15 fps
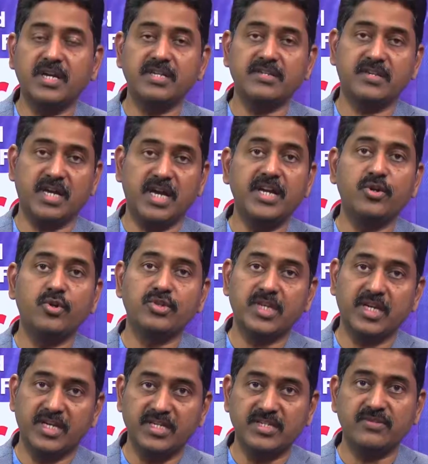is a high-dose
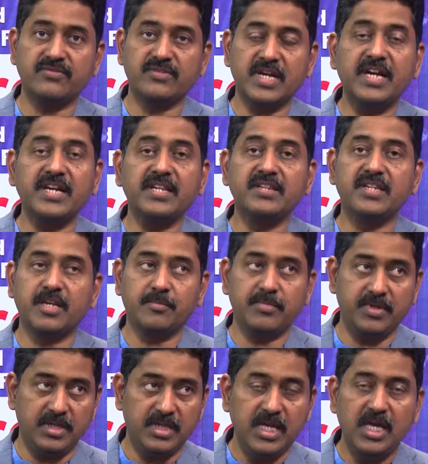aggressive statin therapy,